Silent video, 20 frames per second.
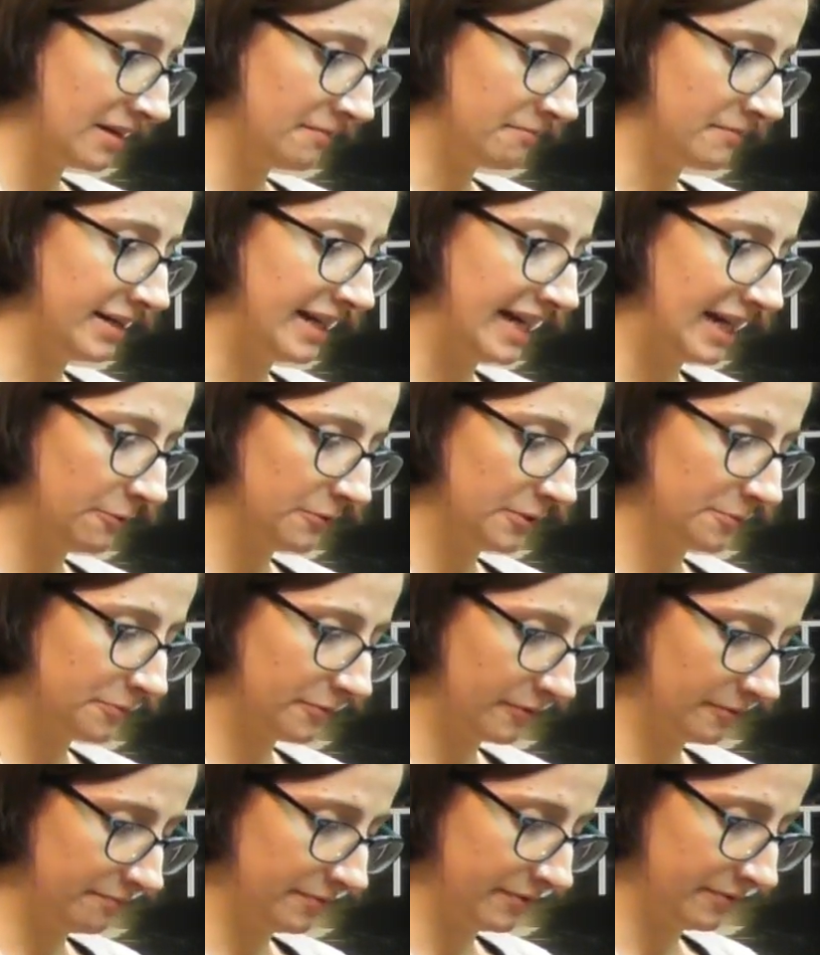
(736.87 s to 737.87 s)
My outward
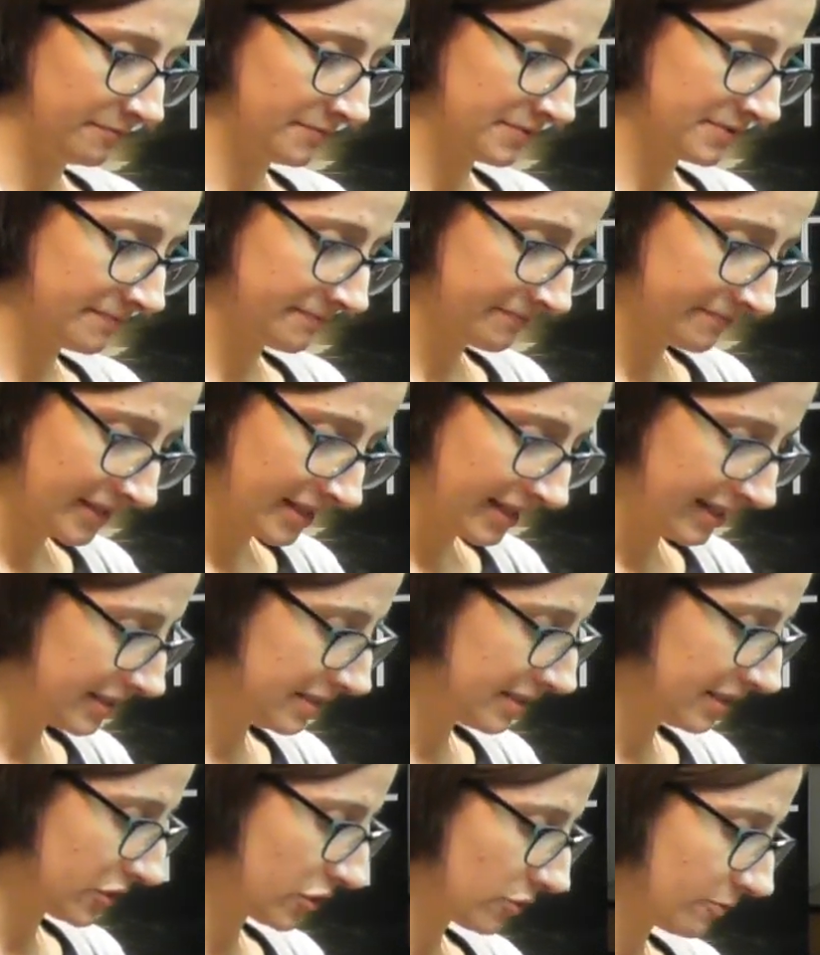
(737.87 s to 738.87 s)
problems and
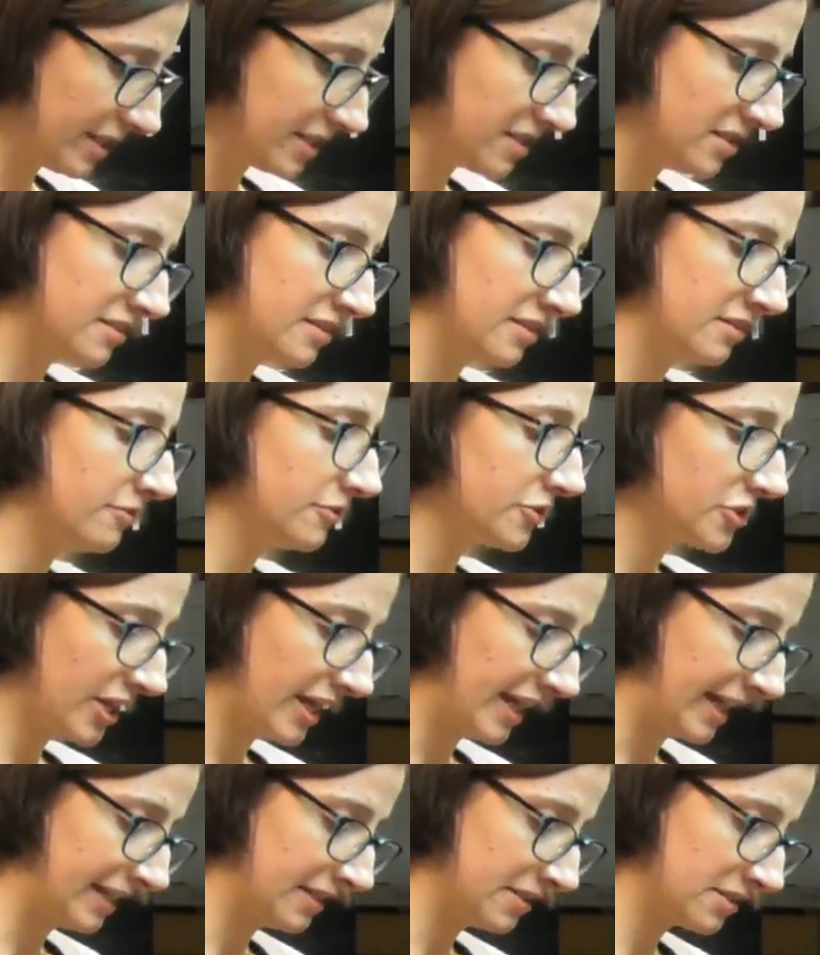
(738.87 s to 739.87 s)
situations did not
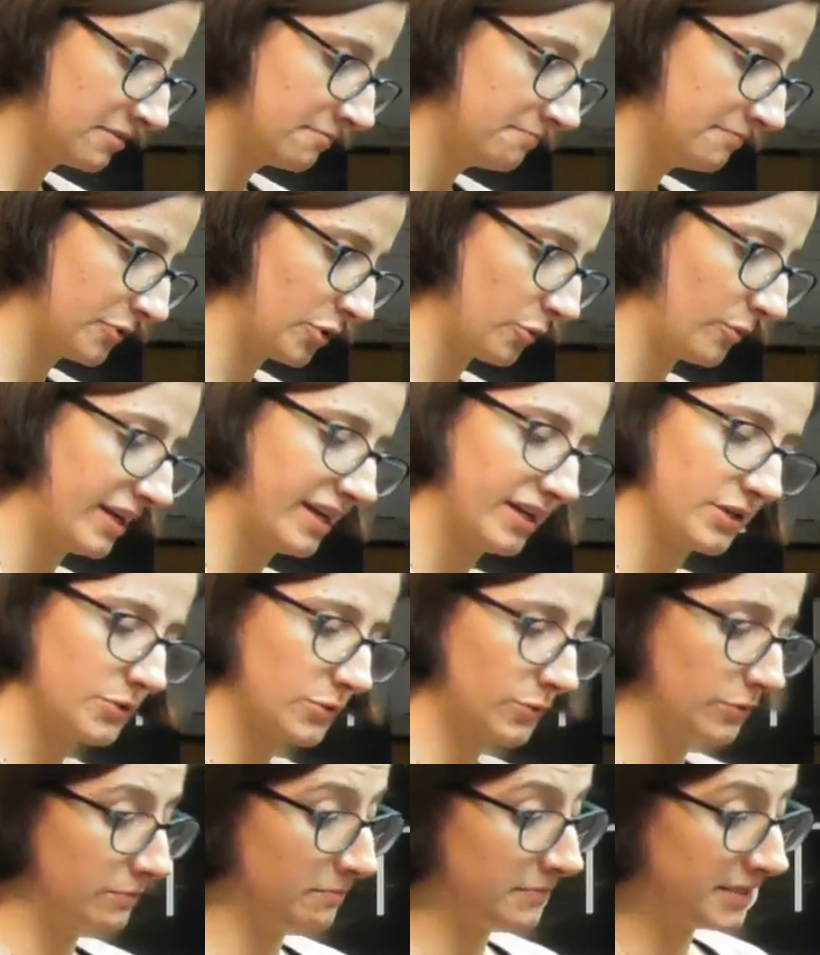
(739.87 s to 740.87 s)
change, but the way I
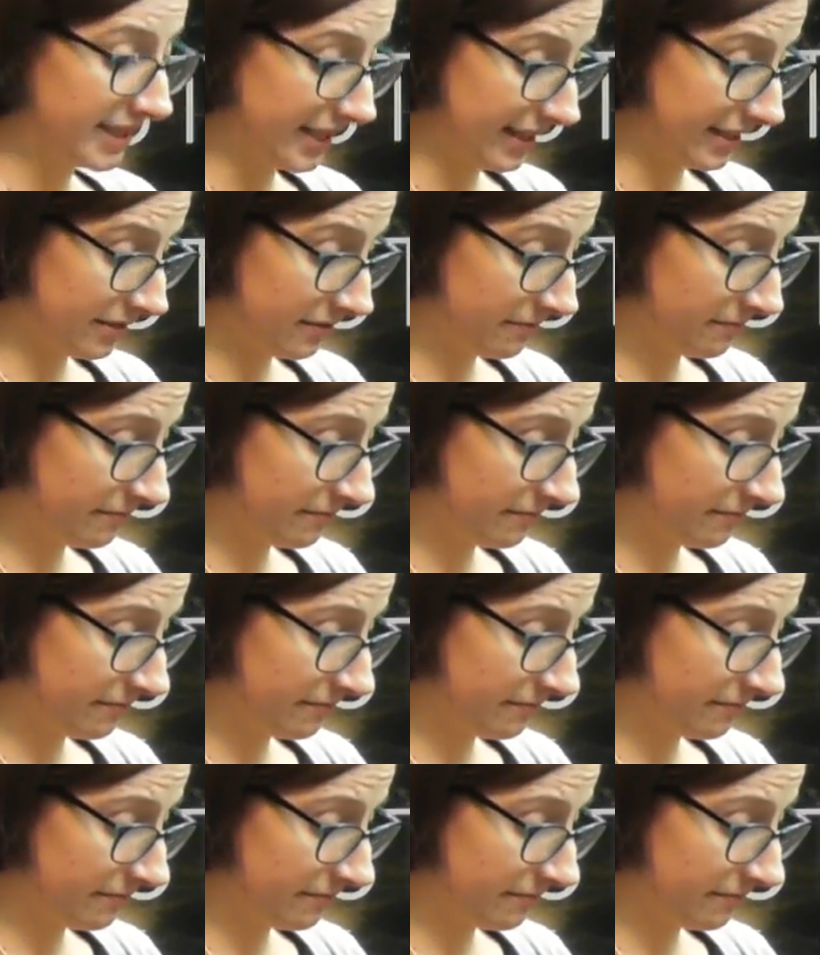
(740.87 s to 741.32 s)
saw them did.